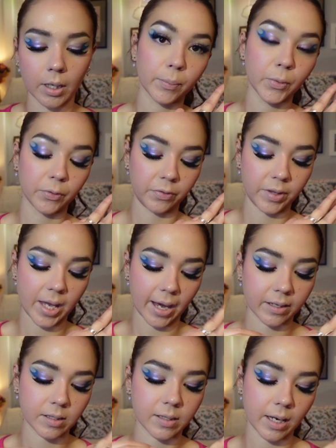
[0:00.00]
remove the
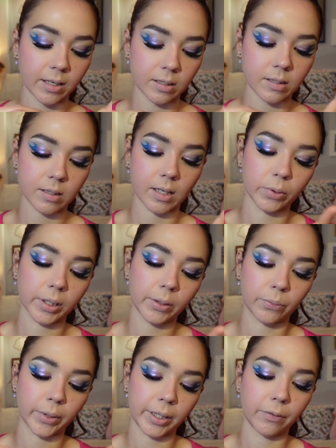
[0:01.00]
excess, really
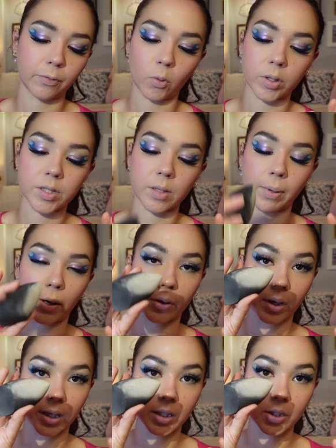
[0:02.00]
reinforce the
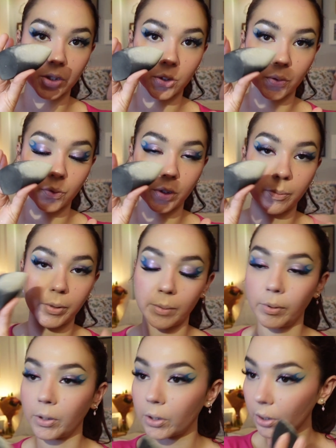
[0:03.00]
powder into the beauty
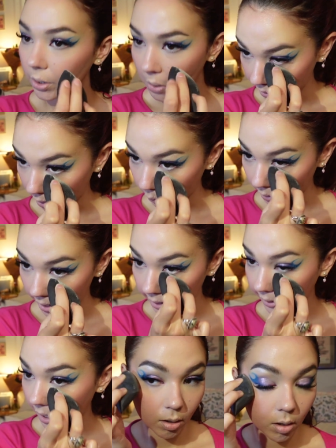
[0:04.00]
blender. That way,
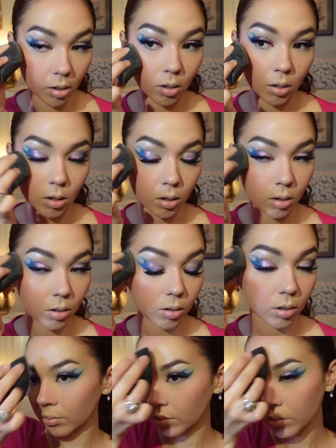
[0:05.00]
again, there's
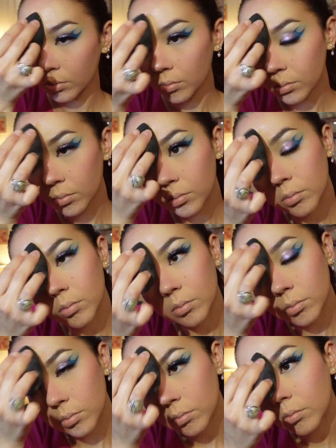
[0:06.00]
no extra
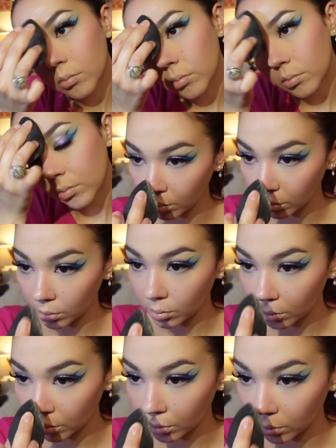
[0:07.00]
powder.
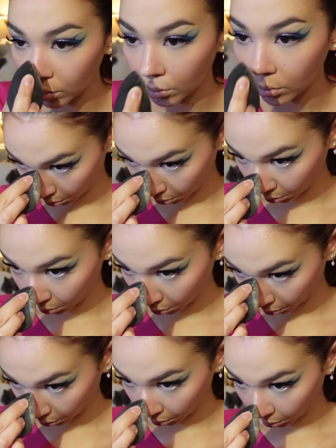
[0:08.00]
Little beady on
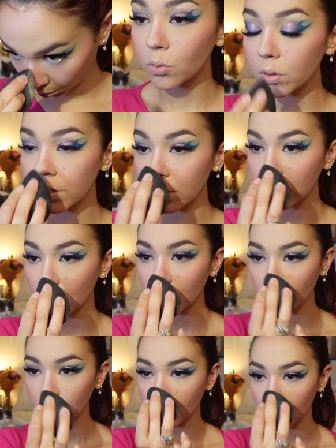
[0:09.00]
the nose.
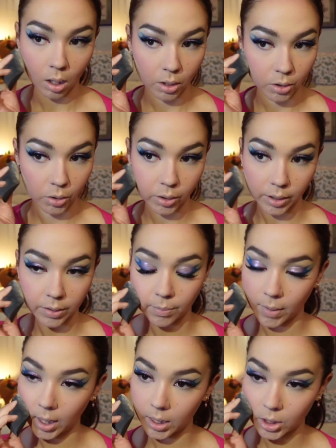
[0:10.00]
Underneath my